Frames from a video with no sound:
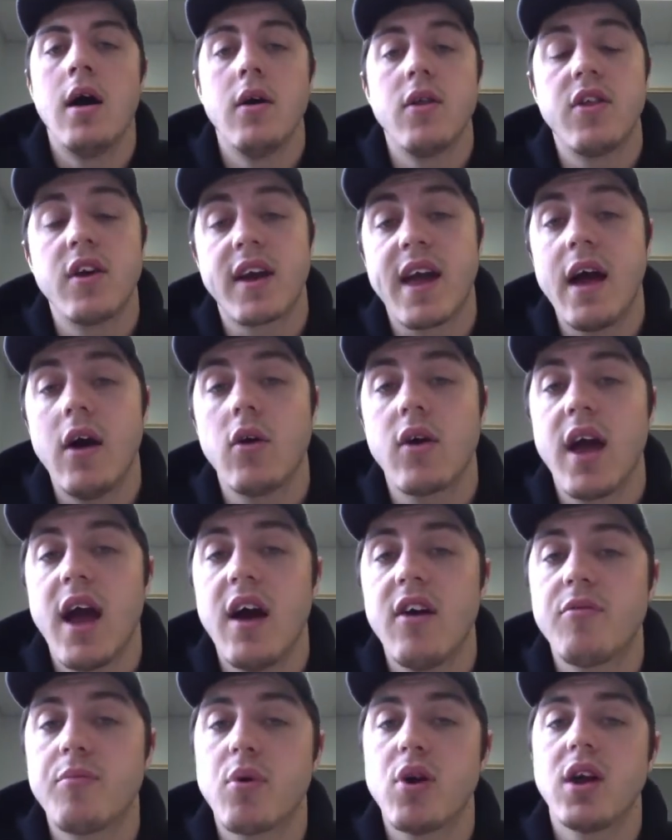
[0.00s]
The
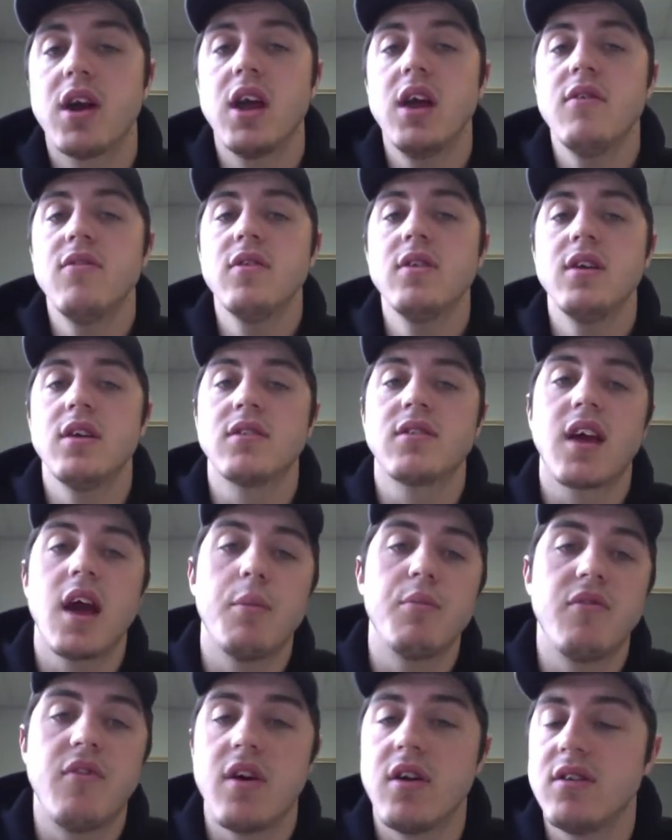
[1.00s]
cow-calf break-even is
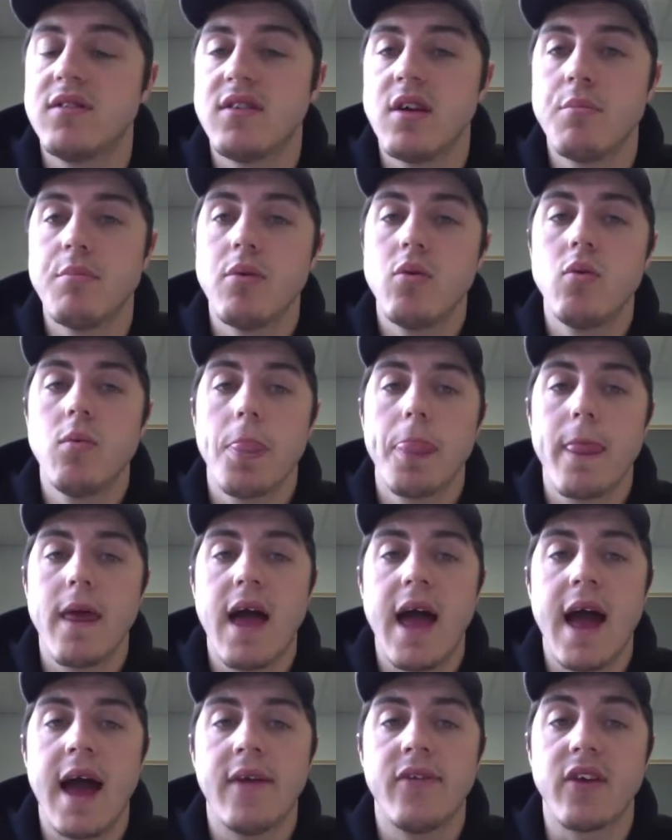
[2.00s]
kept very simple,
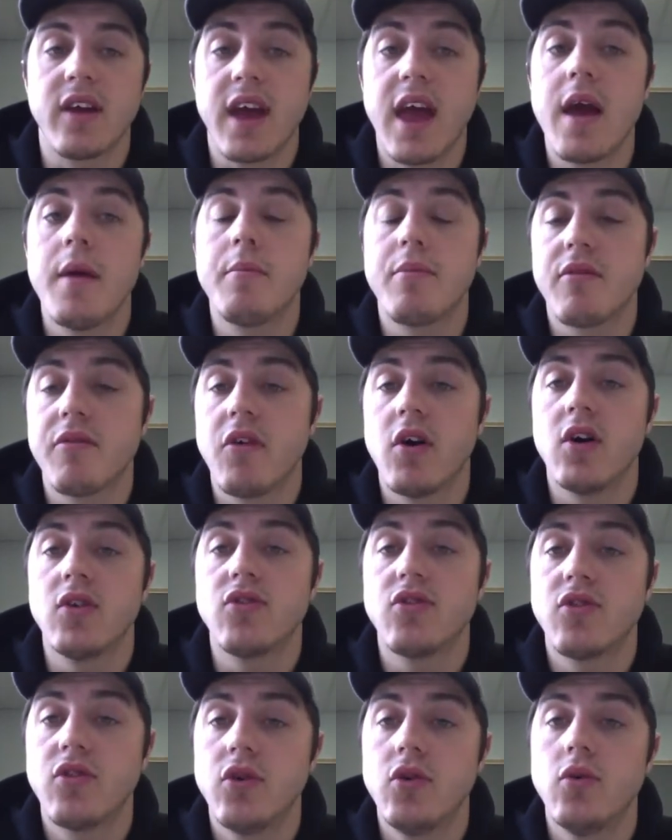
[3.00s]
and again
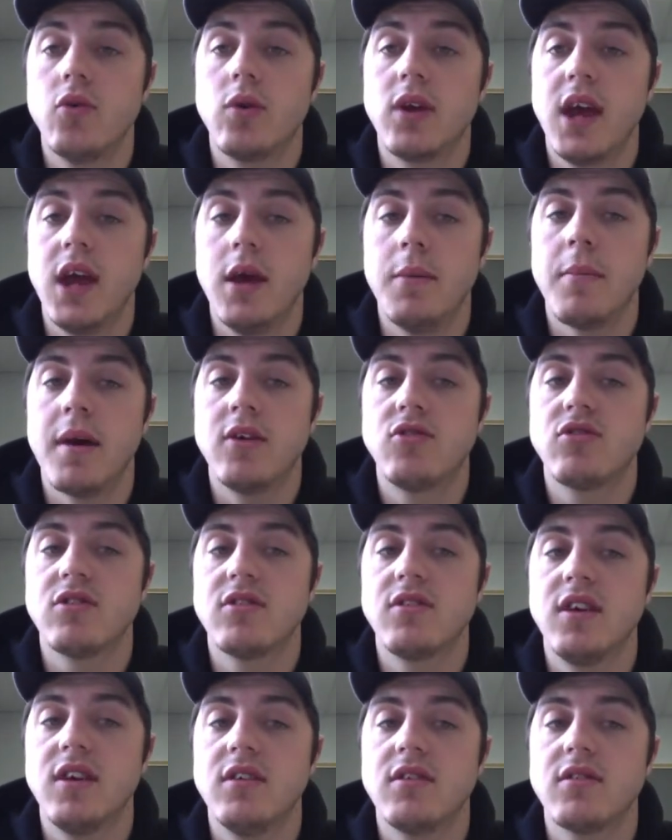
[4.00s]
provides two key
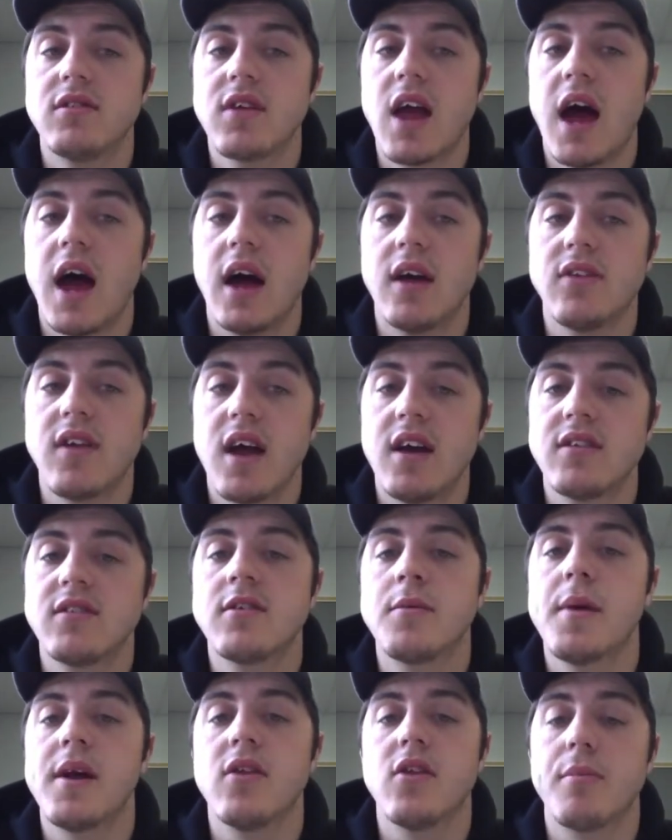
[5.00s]
matrices to
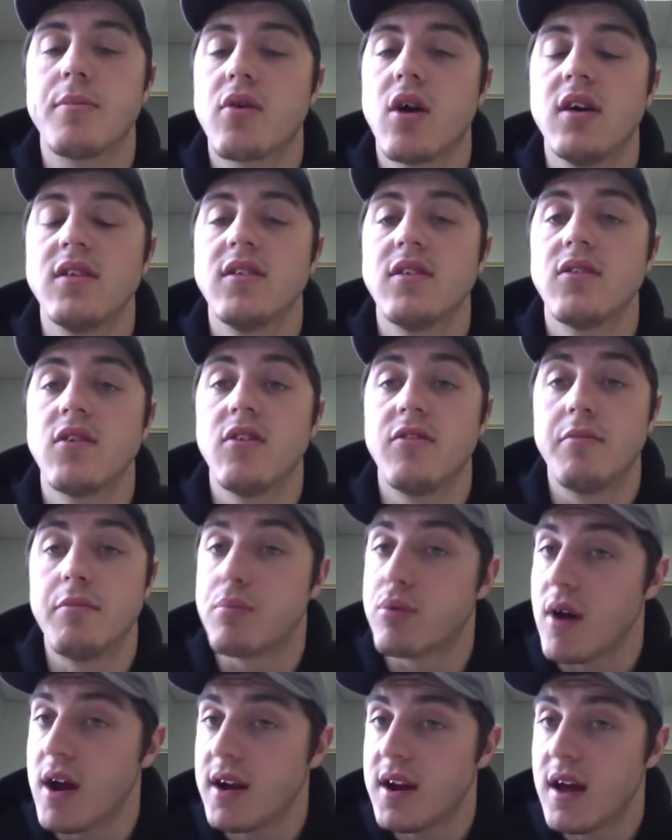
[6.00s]
estimate the prices of
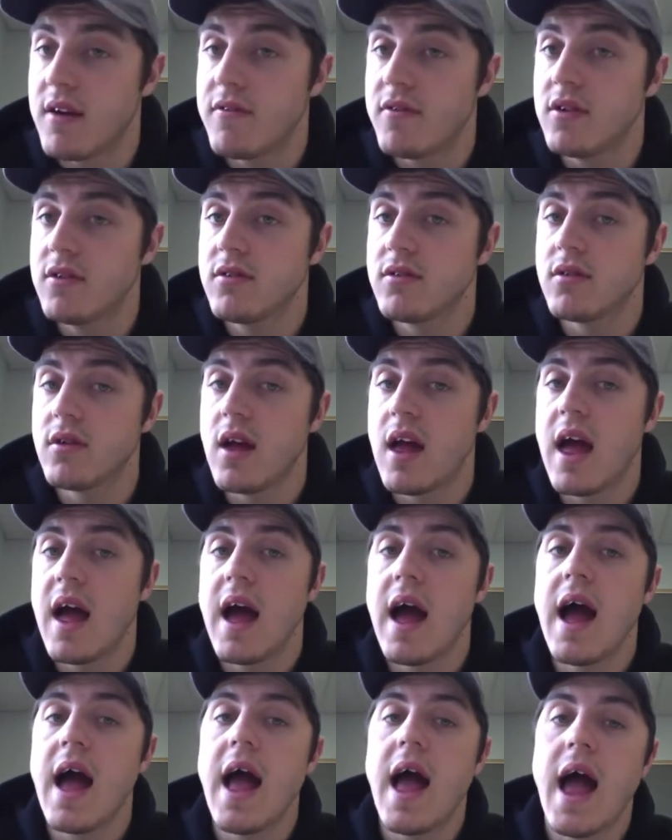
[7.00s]
bred heifers
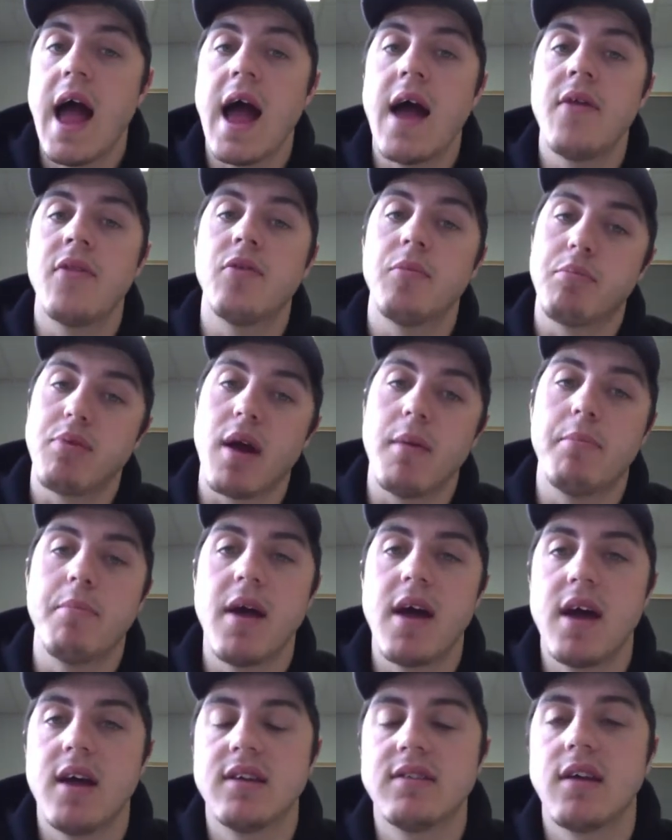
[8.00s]
and bred
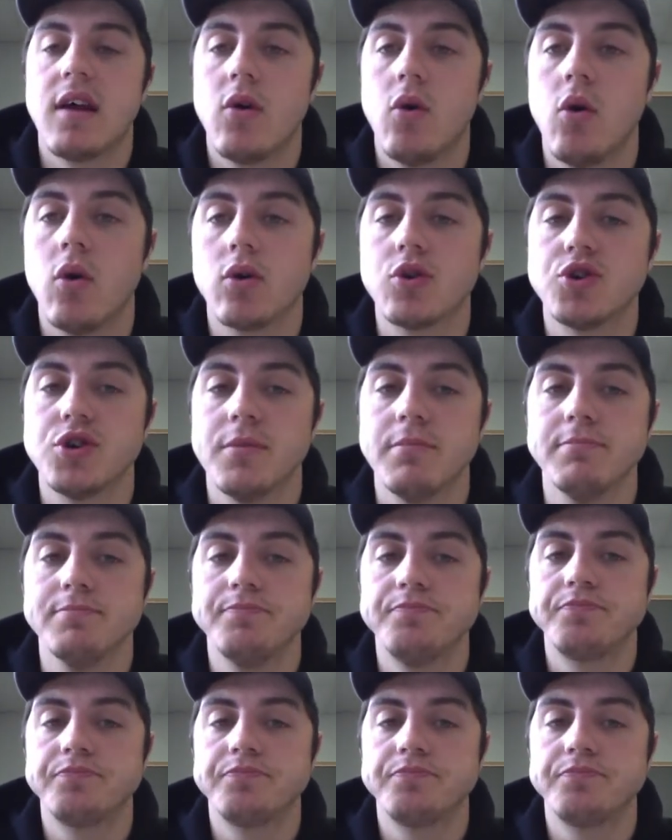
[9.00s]
pairs at auction.